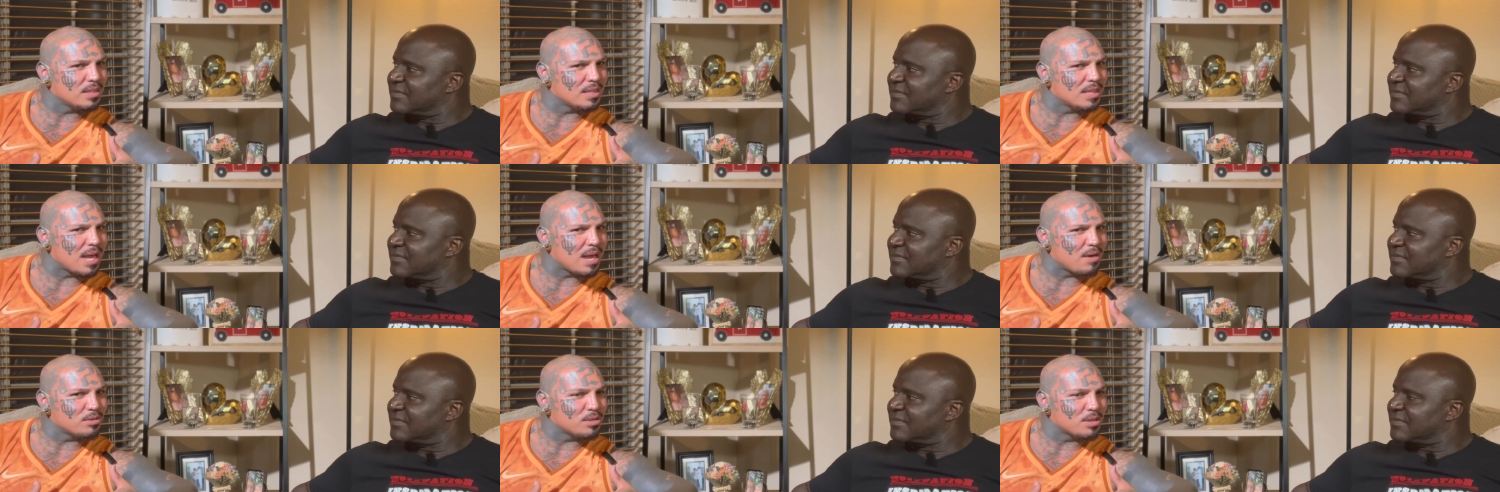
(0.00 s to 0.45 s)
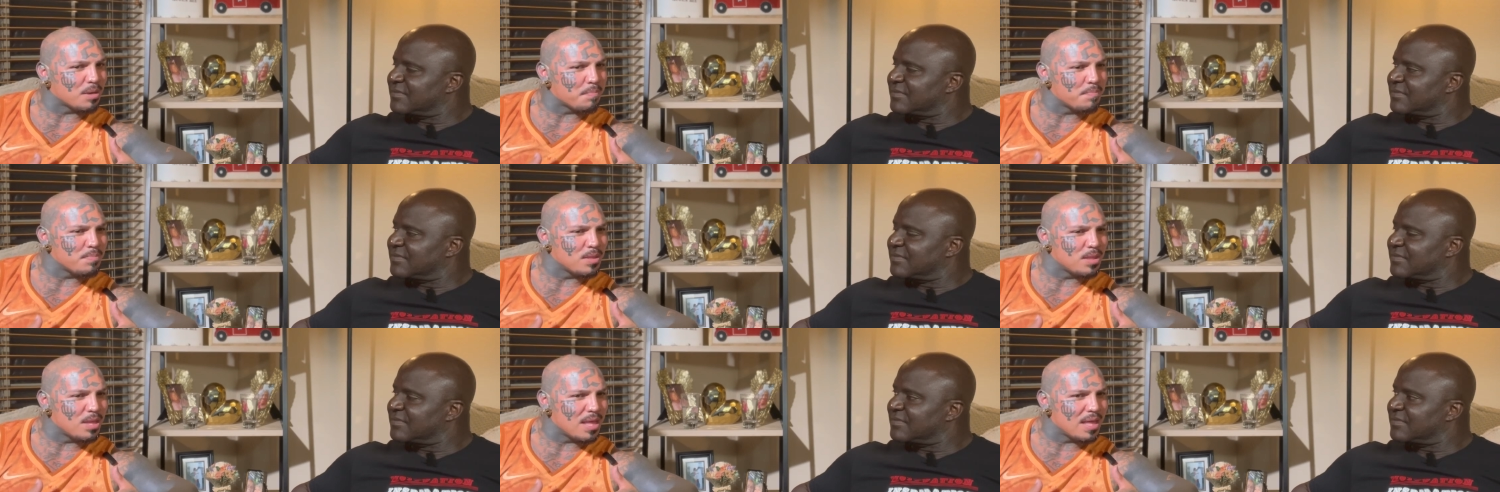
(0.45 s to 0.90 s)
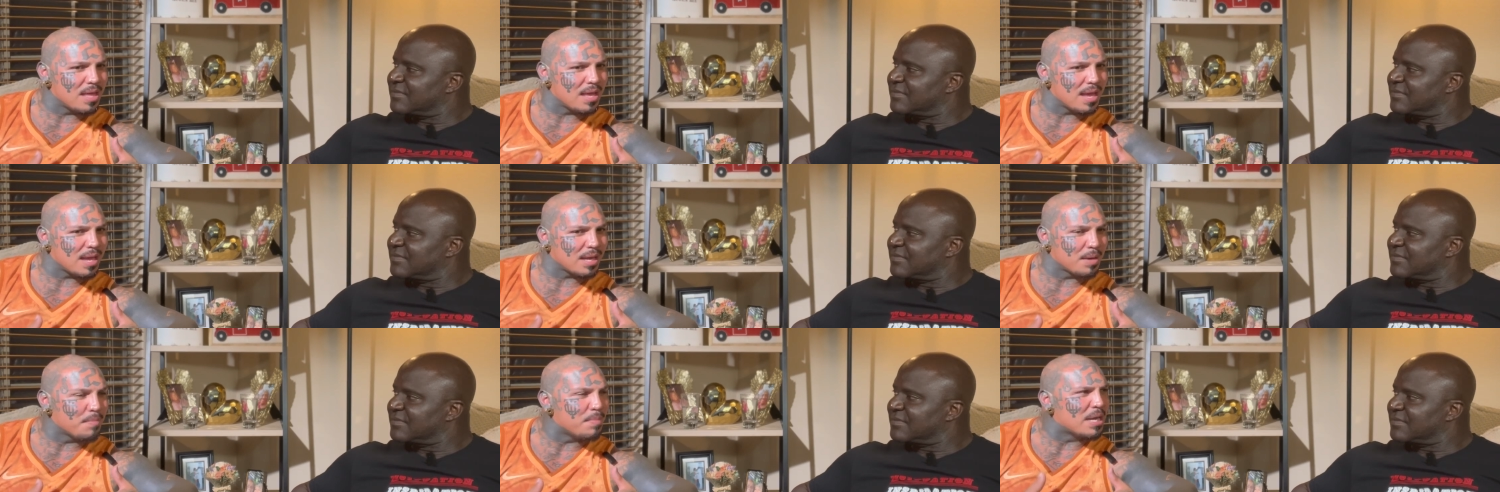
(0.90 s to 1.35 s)
Speaker 1: that was a
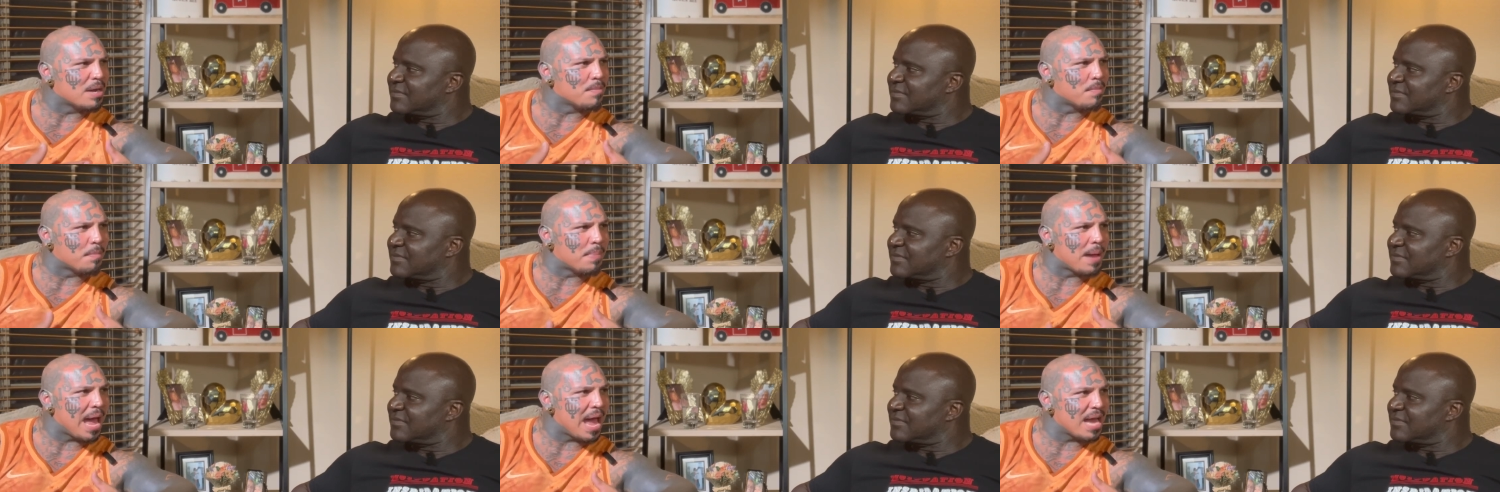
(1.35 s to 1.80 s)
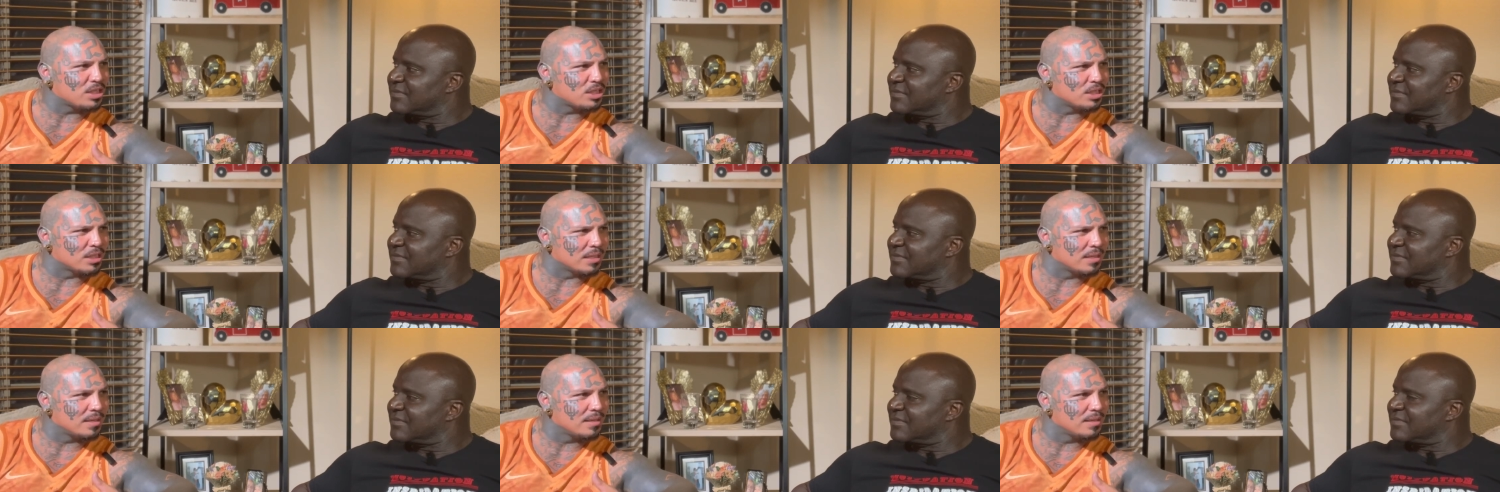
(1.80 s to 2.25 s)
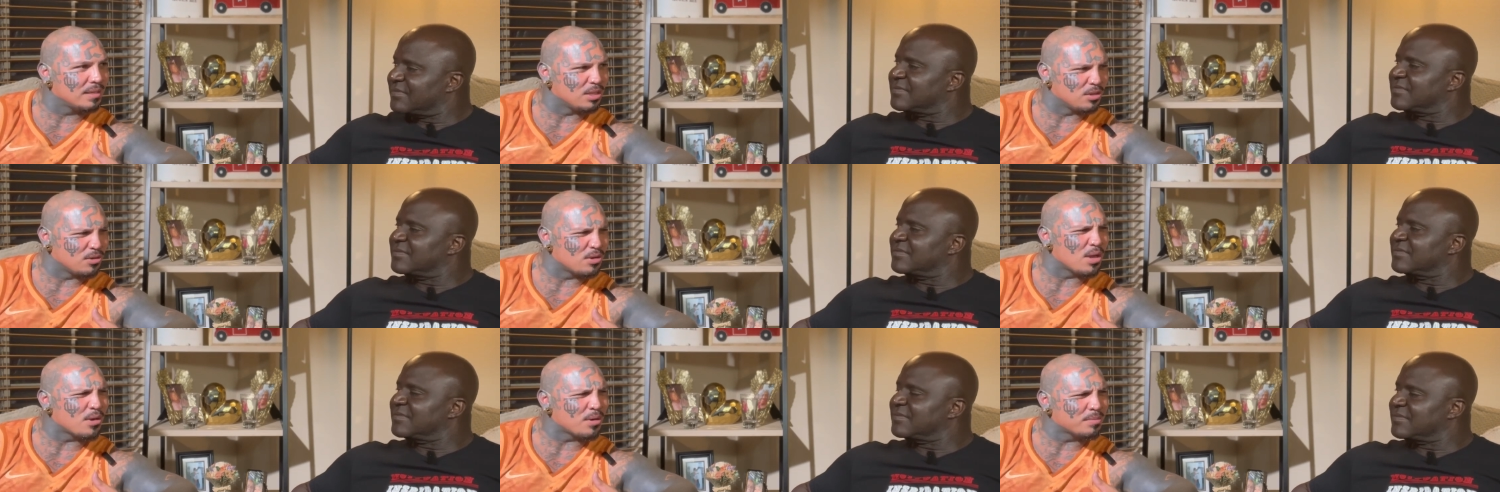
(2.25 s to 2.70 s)
that could become a passion mm-hmm.
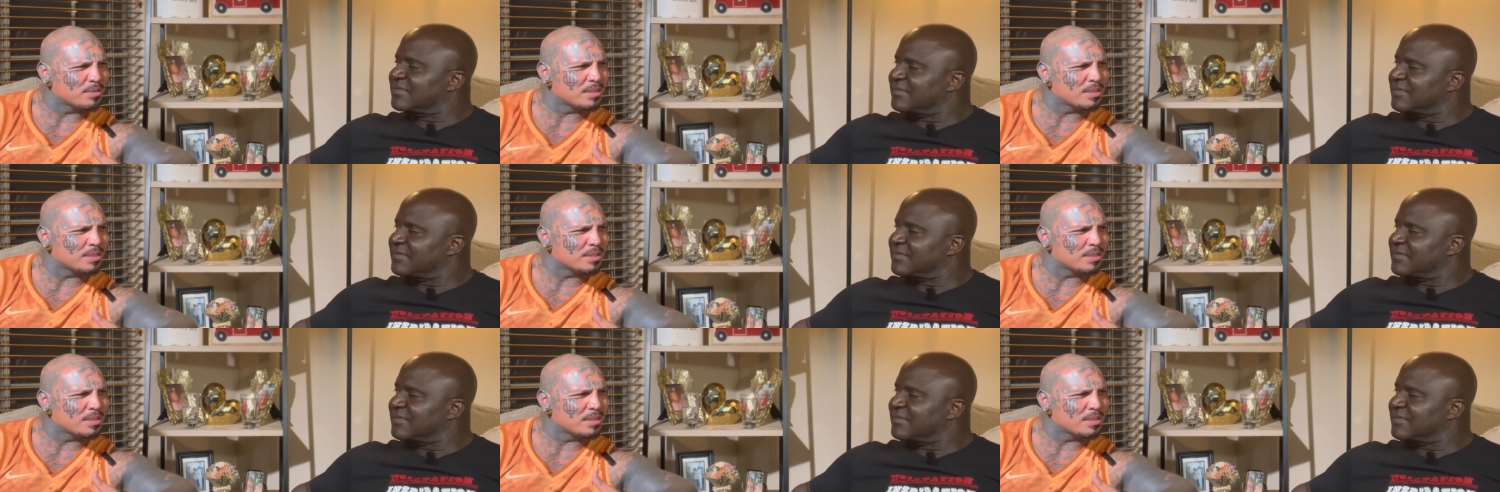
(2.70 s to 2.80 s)
you get what mm-hmm.